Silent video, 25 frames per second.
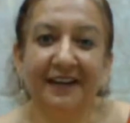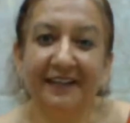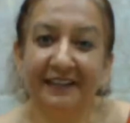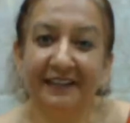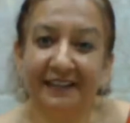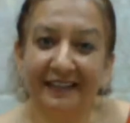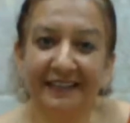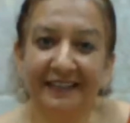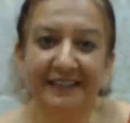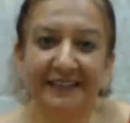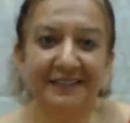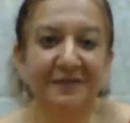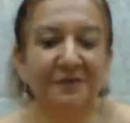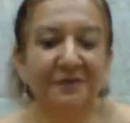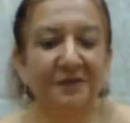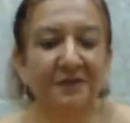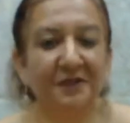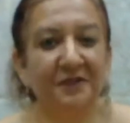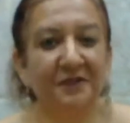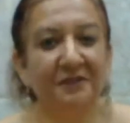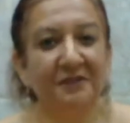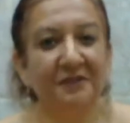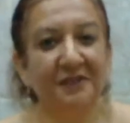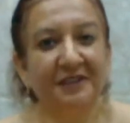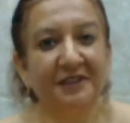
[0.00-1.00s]
eat
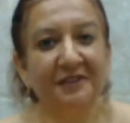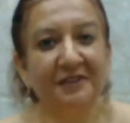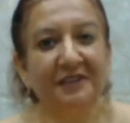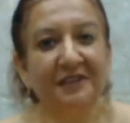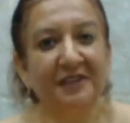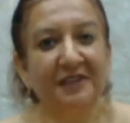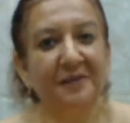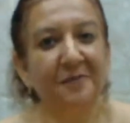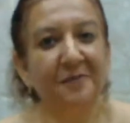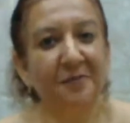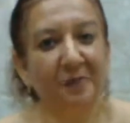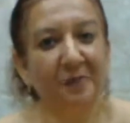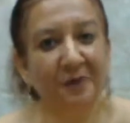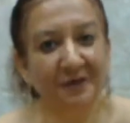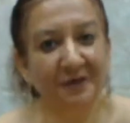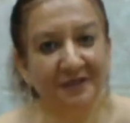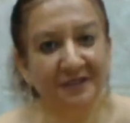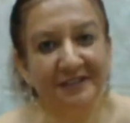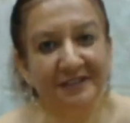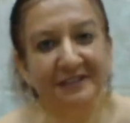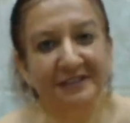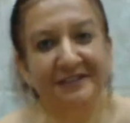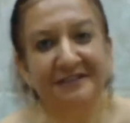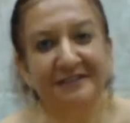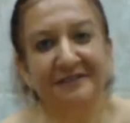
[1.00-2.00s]
it with a very
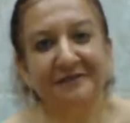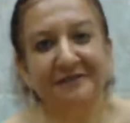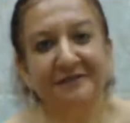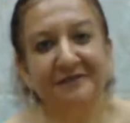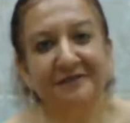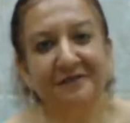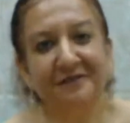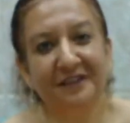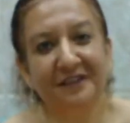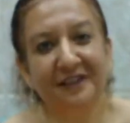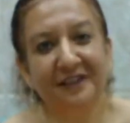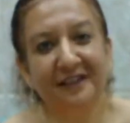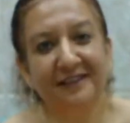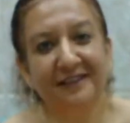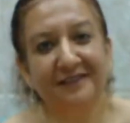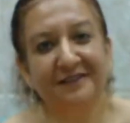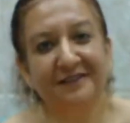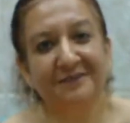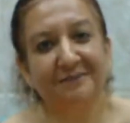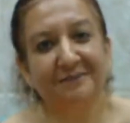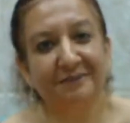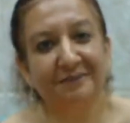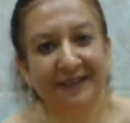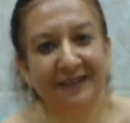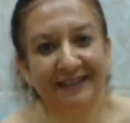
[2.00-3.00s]
positive
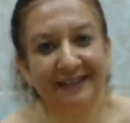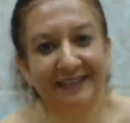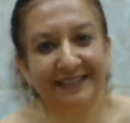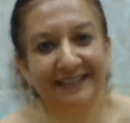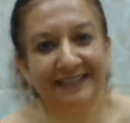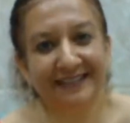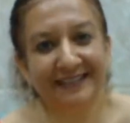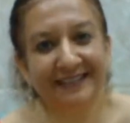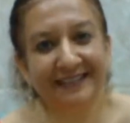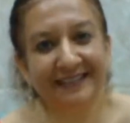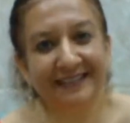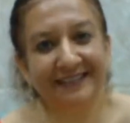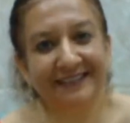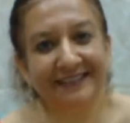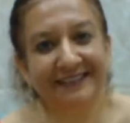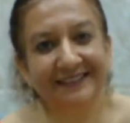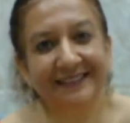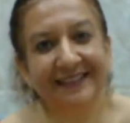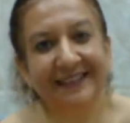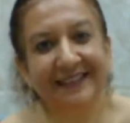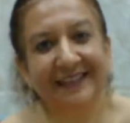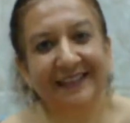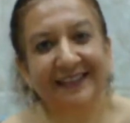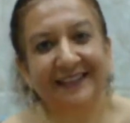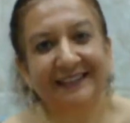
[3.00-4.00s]
mindset,
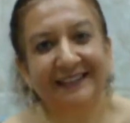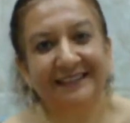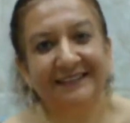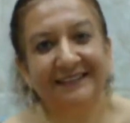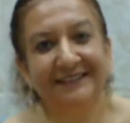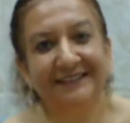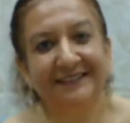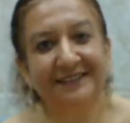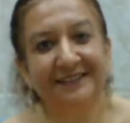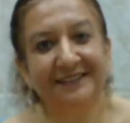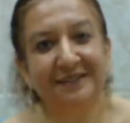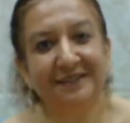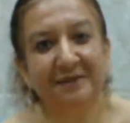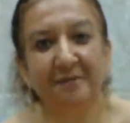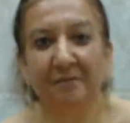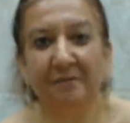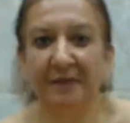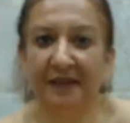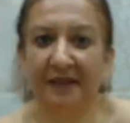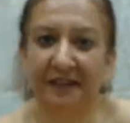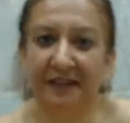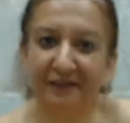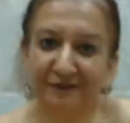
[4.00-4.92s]
and make